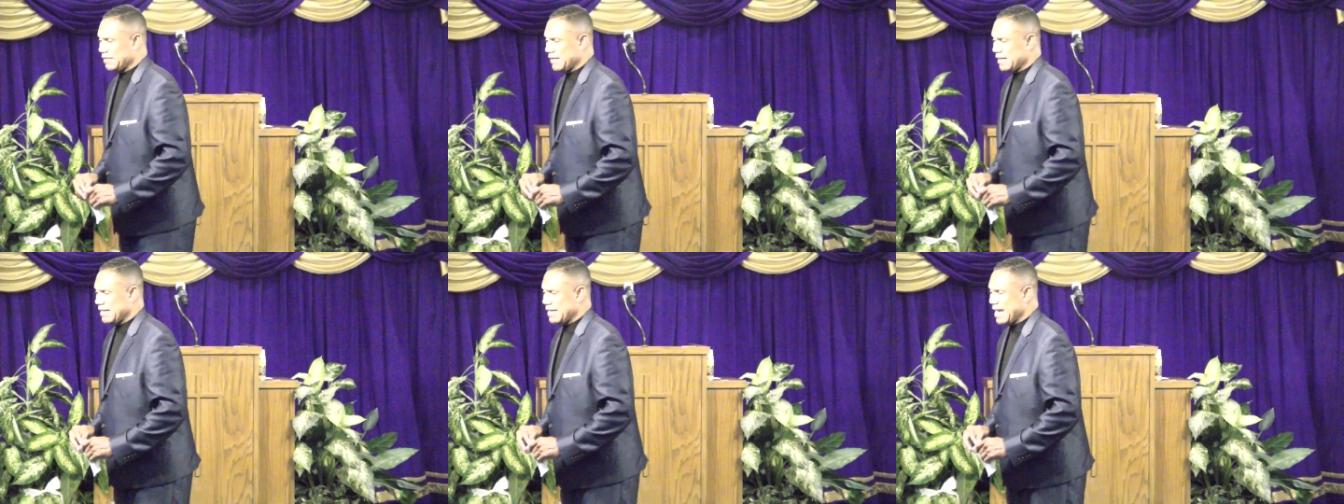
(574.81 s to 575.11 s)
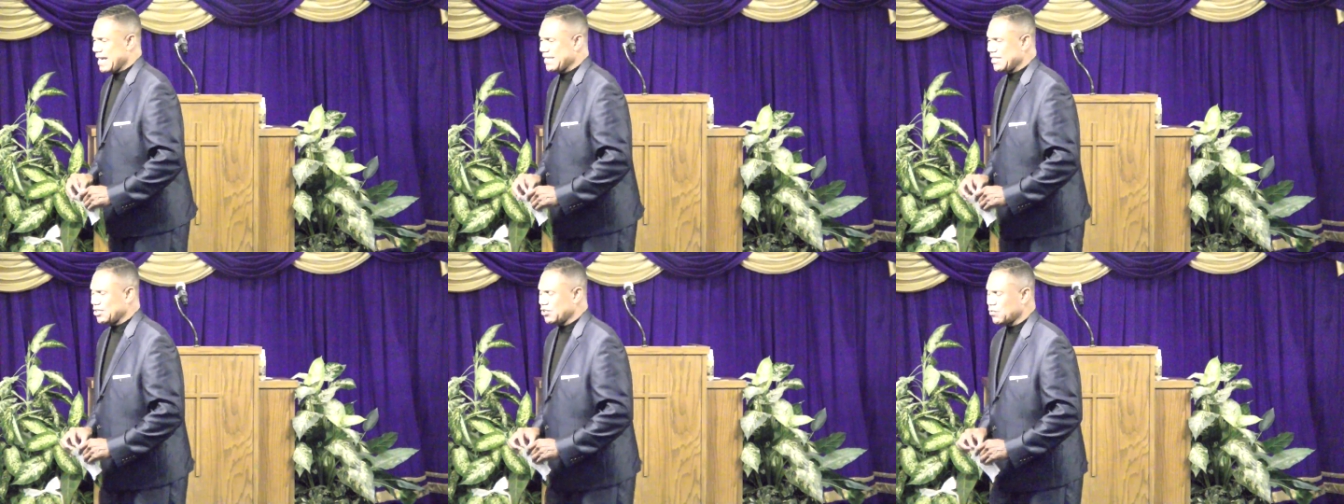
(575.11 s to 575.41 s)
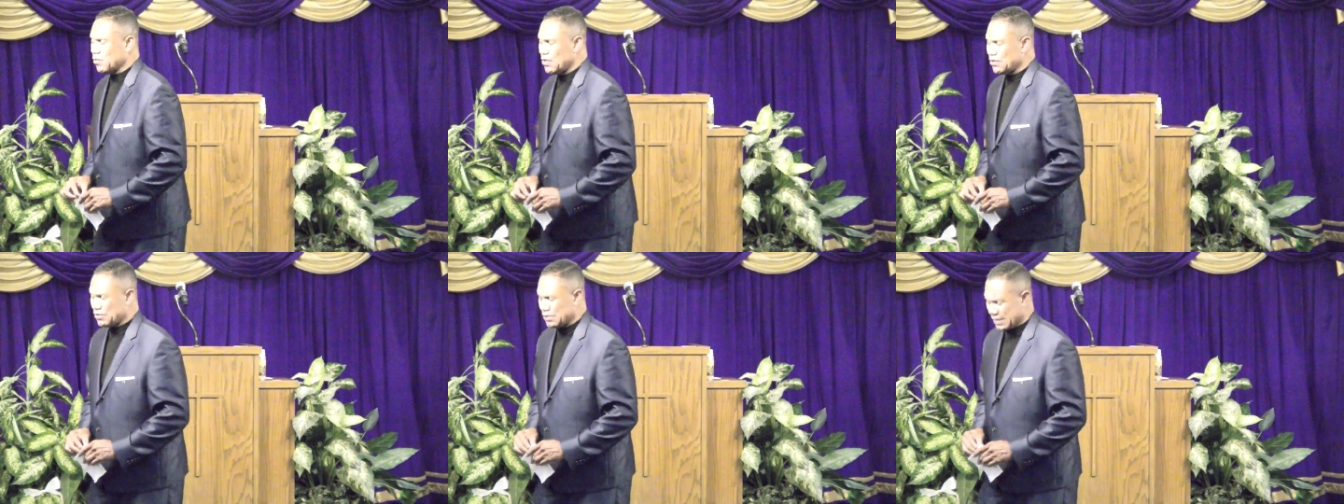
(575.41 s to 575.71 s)
And I just
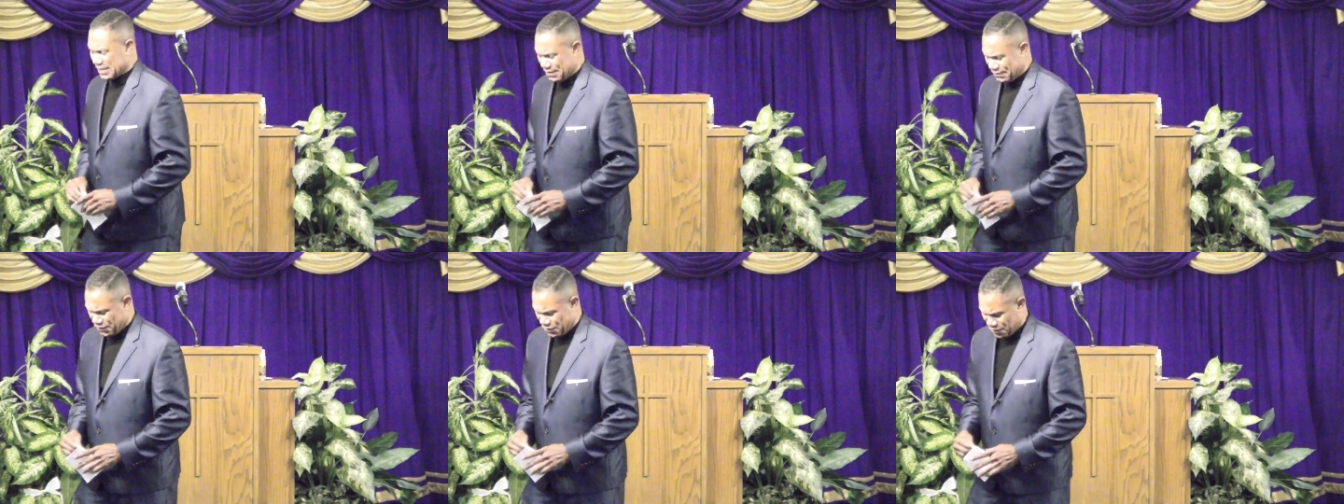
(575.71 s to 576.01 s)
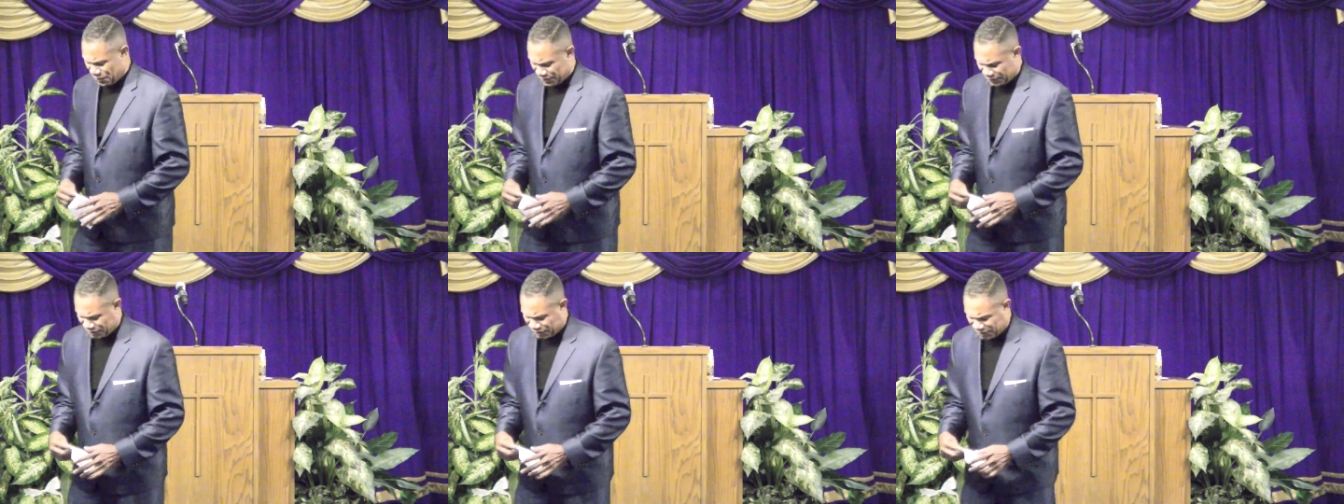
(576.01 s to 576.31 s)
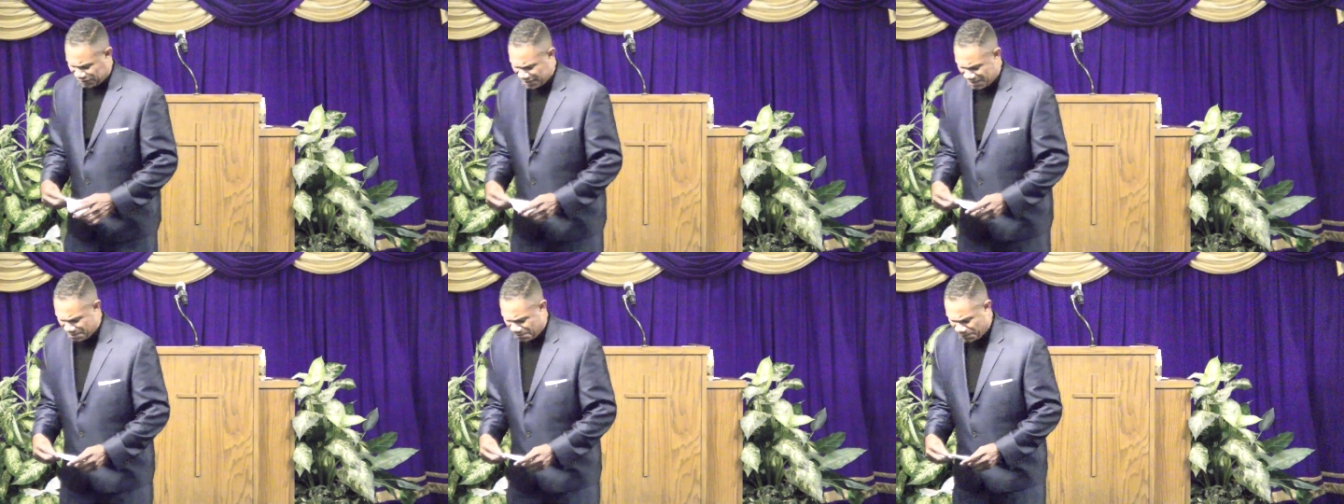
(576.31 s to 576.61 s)
want to give you a
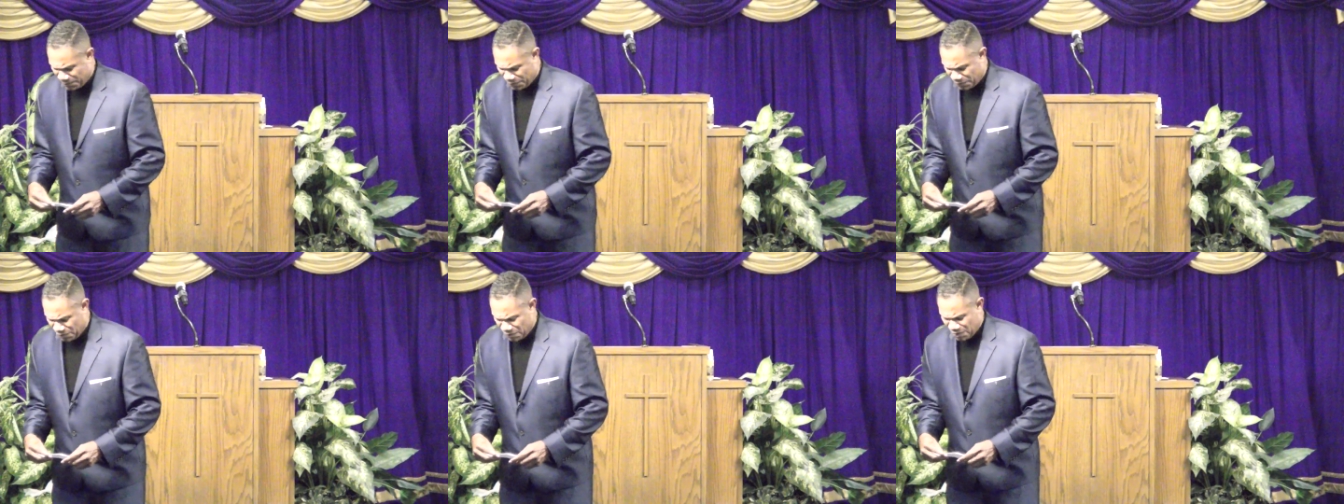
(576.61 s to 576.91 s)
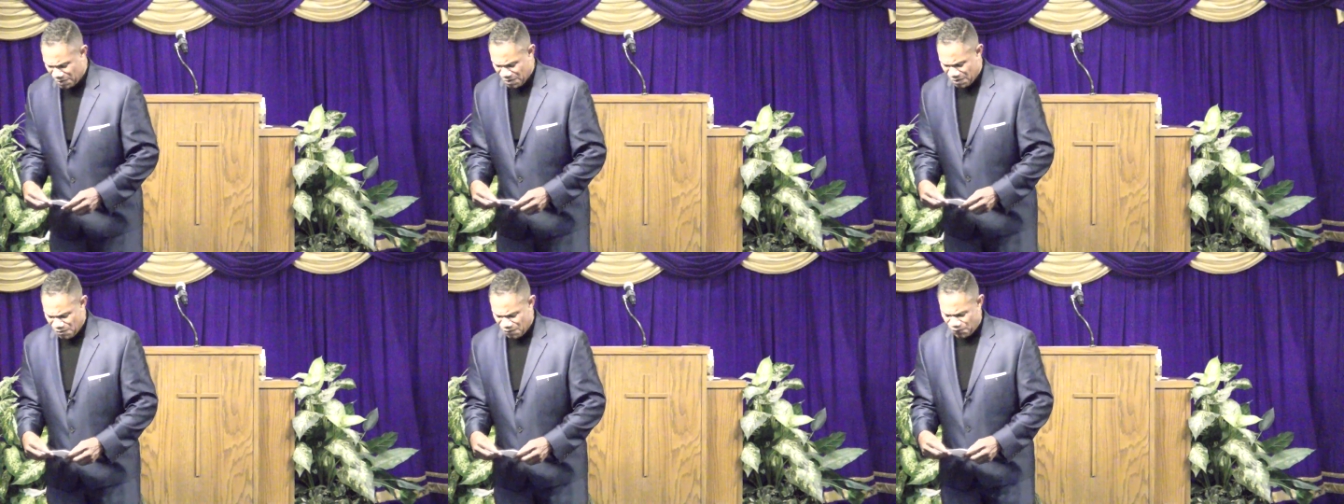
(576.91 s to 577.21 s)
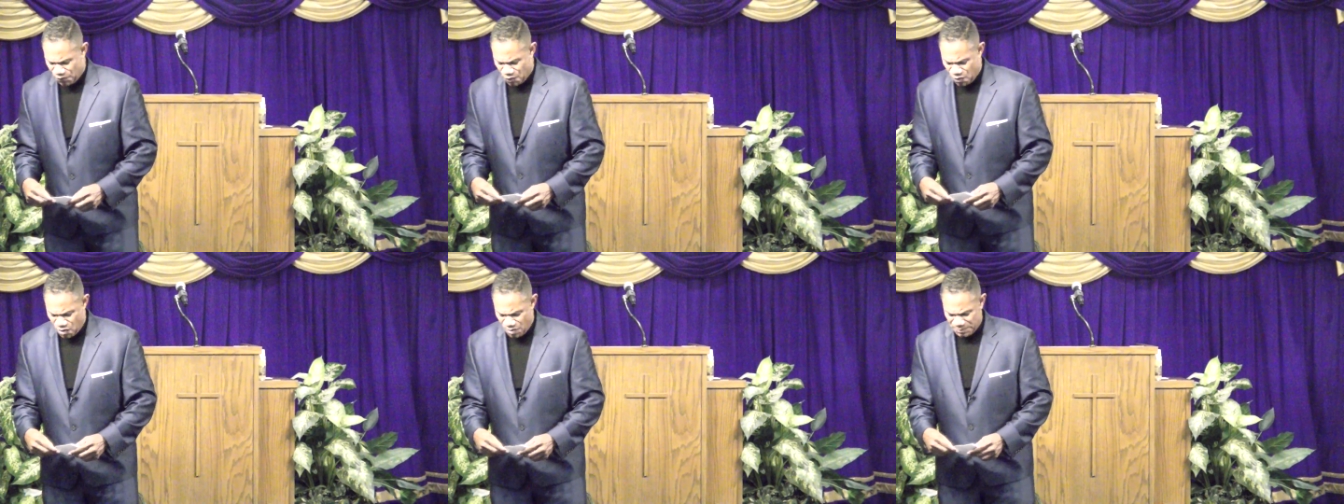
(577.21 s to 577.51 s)
simple
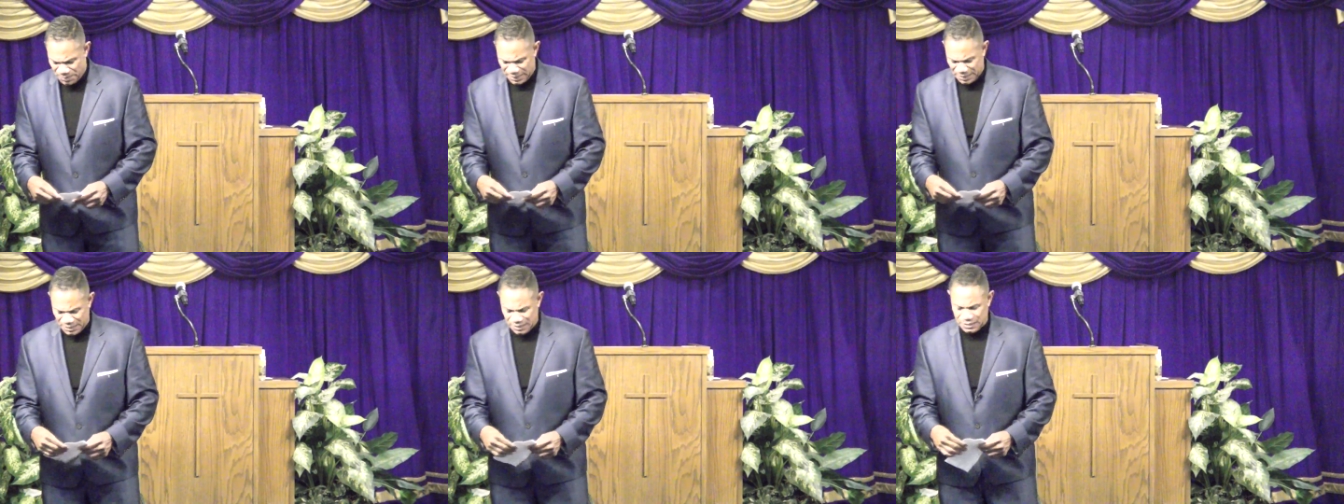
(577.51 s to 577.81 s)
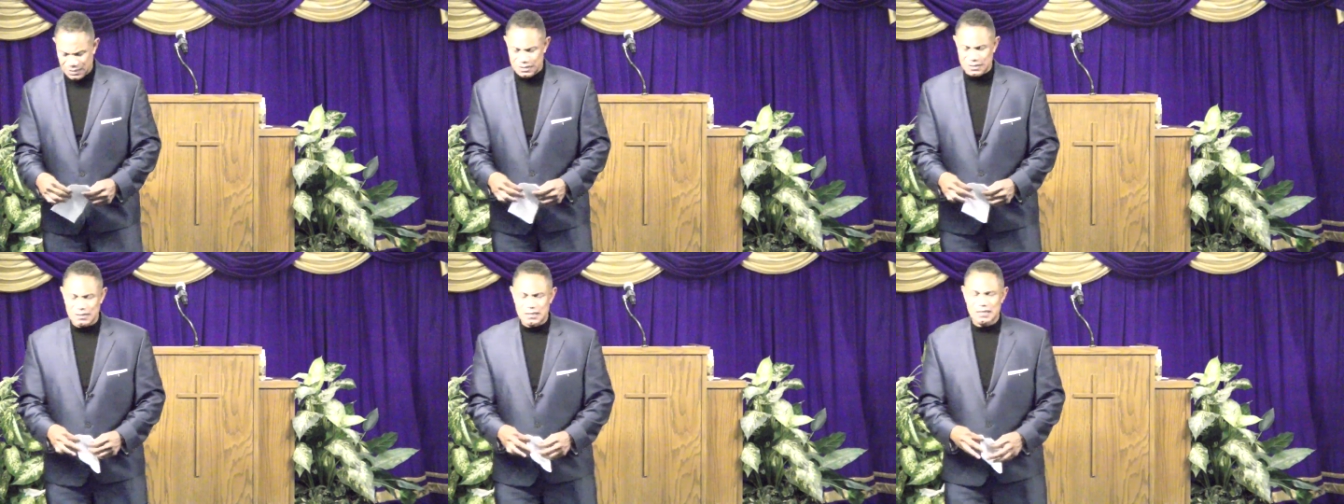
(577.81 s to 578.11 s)
formula